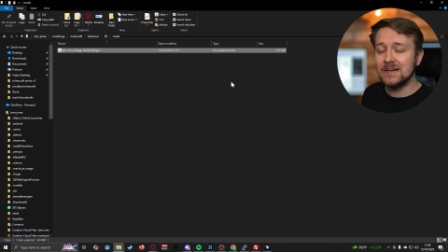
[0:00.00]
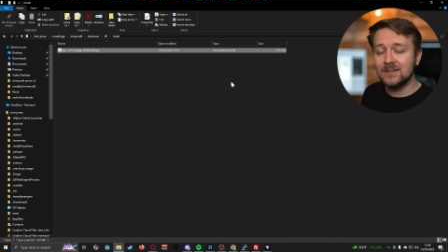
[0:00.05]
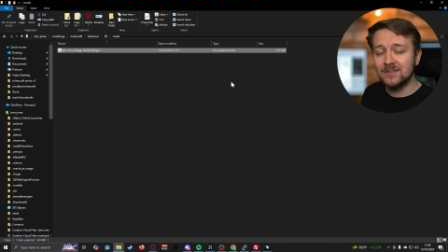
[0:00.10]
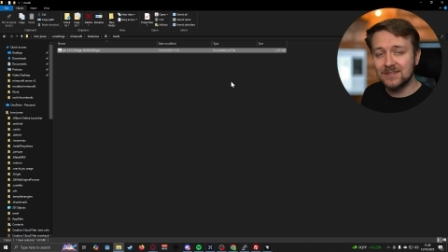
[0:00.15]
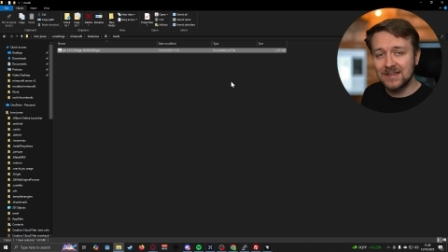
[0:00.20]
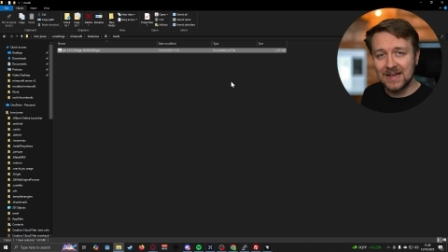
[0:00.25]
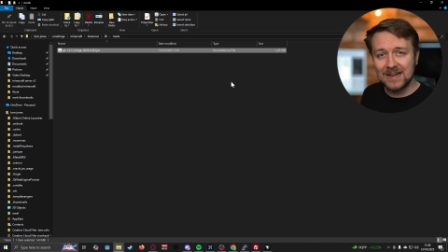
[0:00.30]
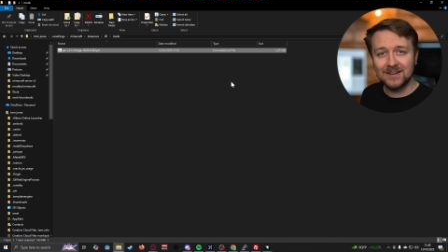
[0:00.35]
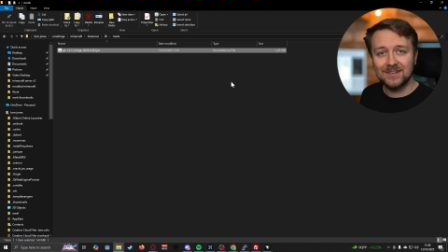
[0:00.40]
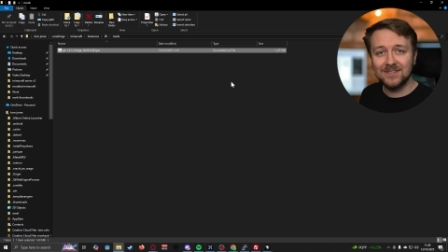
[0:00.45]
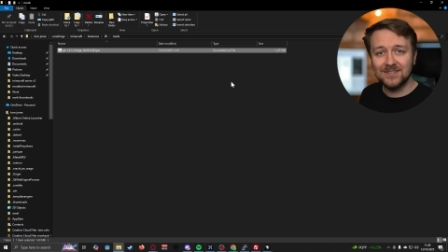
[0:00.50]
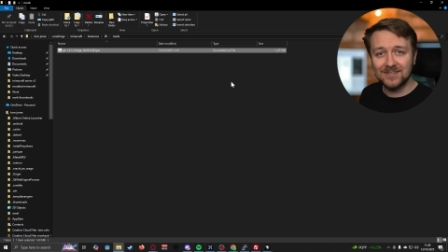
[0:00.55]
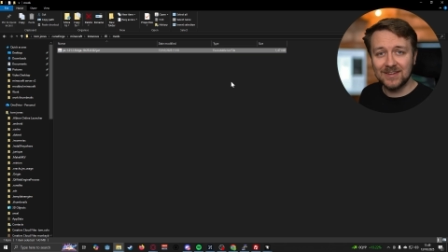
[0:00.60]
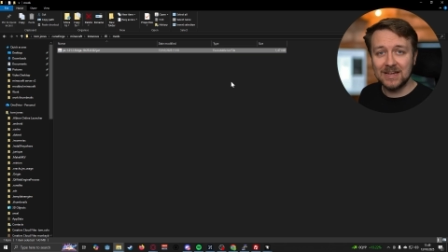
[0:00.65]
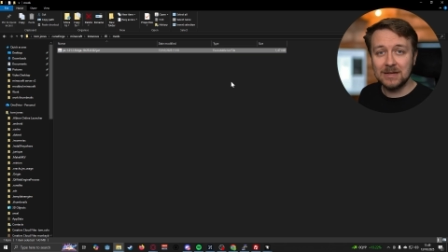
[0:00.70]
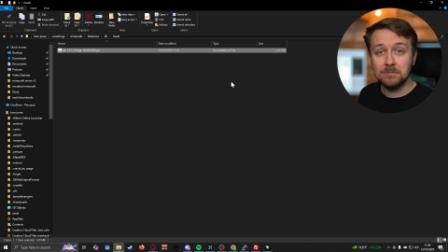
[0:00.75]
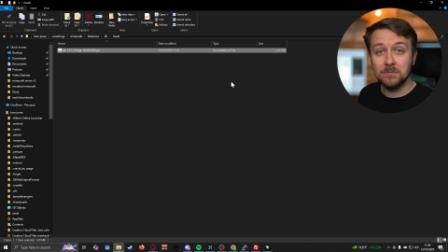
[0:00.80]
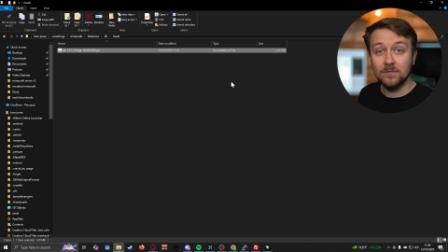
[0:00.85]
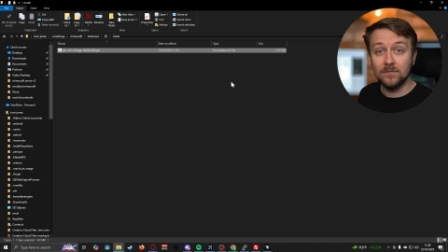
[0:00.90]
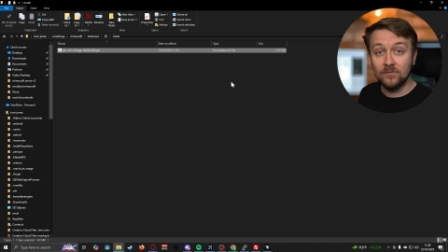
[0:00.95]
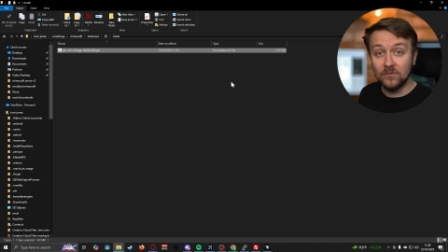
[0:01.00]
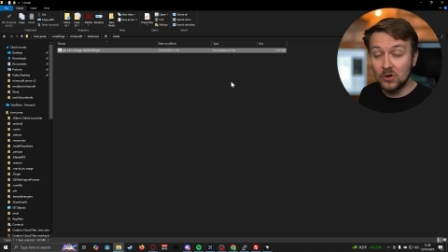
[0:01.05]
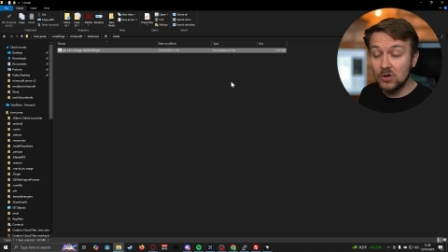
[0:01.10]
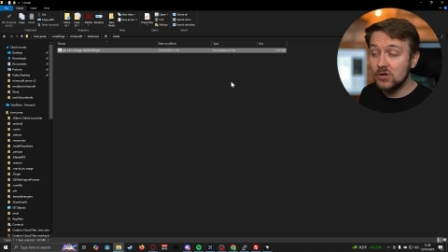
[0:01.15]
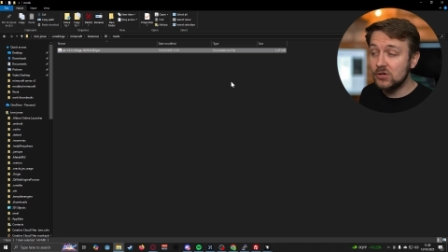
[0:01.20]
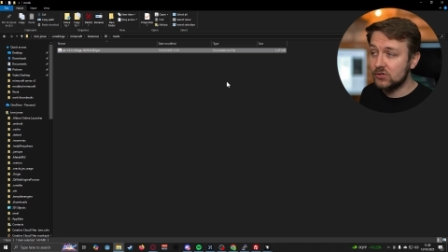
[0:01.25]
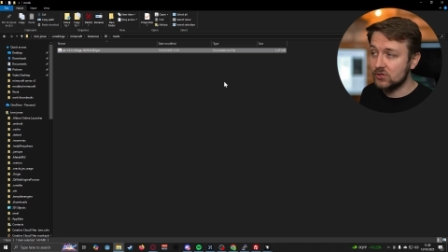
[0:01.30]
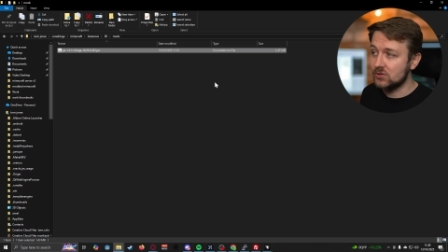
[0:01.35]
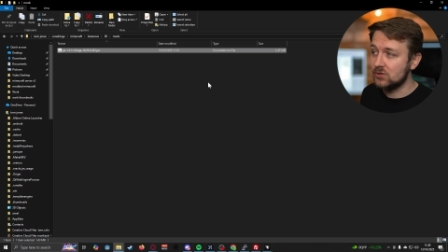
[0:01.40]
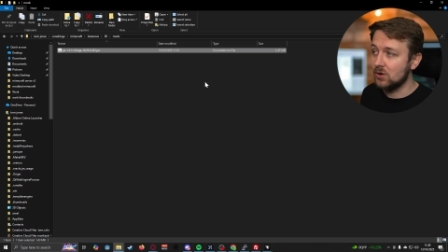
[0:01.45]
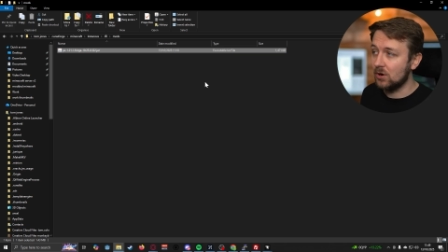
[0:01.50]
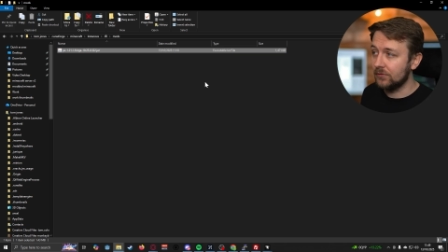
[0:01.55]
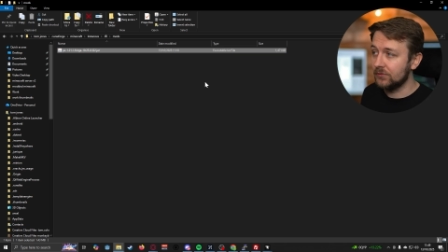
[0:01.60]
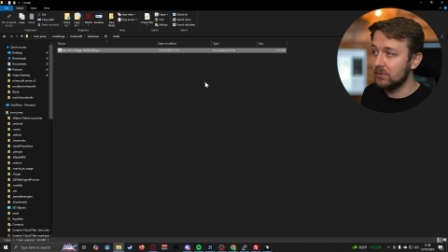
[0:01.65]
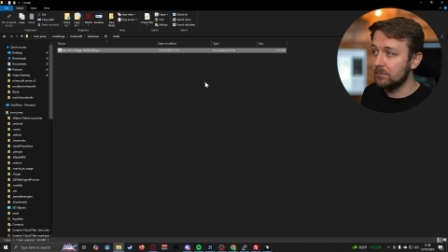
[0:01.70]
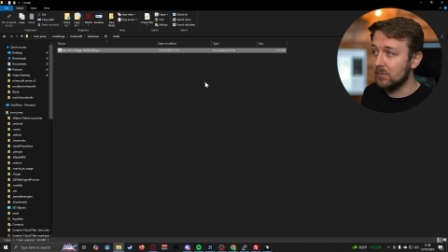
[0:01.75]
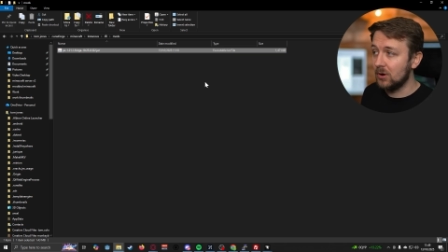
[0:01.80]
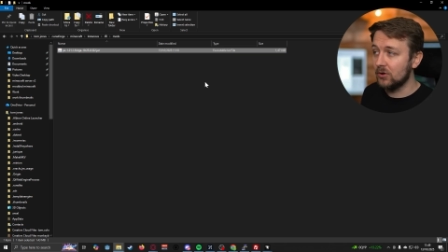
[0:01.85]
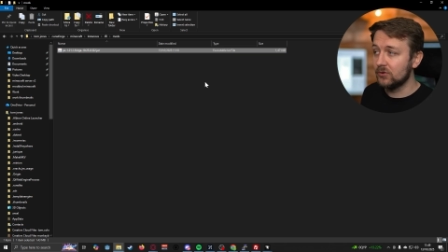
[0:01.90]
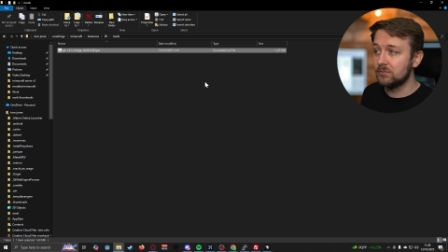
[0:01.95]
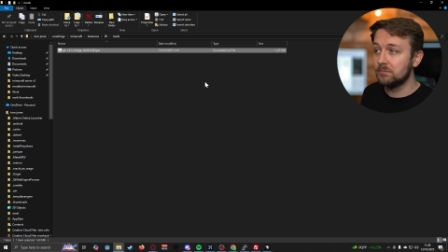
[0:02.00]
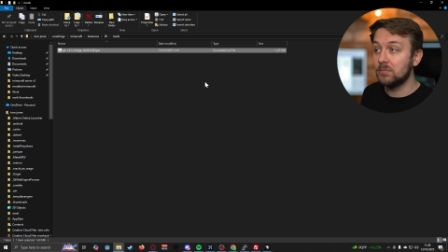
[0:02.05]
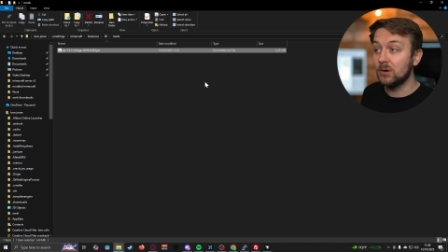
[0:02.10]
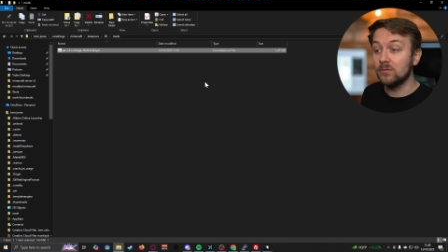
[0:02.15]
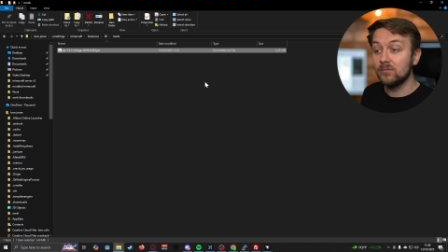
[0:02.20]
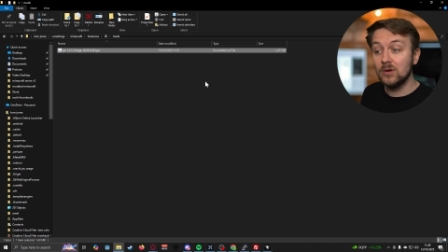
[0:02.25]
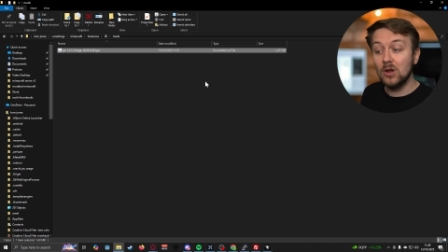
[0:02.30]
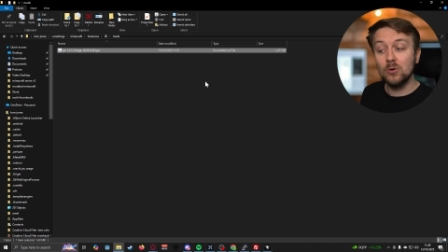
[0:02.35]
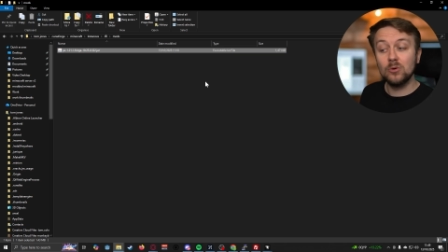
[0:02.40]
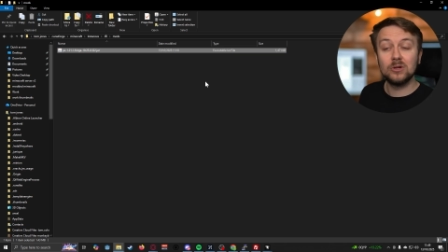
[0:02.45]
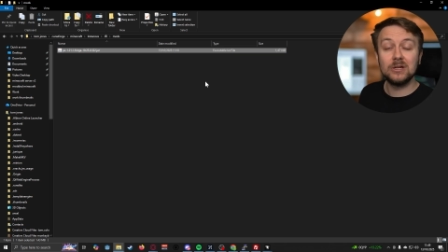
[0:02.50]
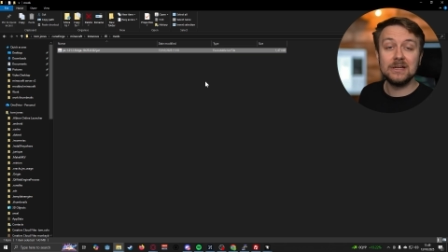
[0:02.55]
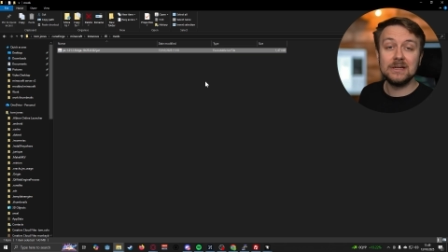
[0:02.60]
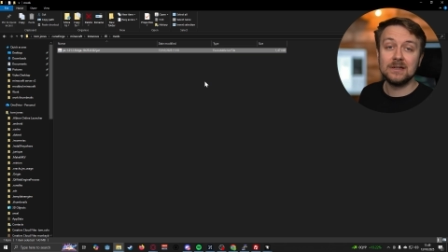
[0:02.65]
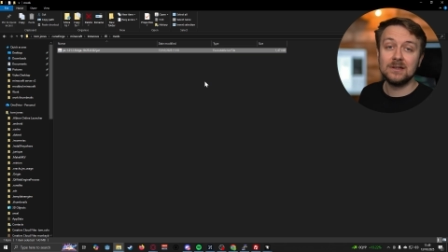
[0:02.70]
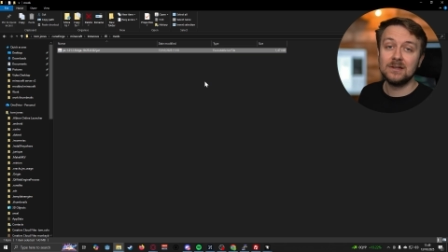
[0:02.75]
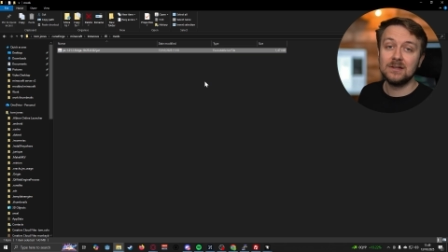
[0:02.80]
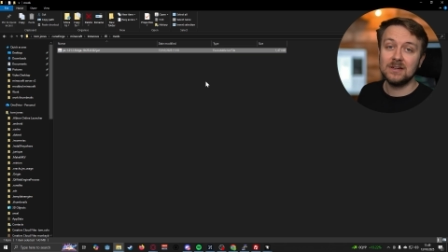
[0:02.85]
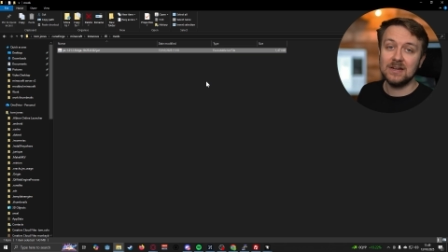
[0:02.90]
exact same version of the mod, both locally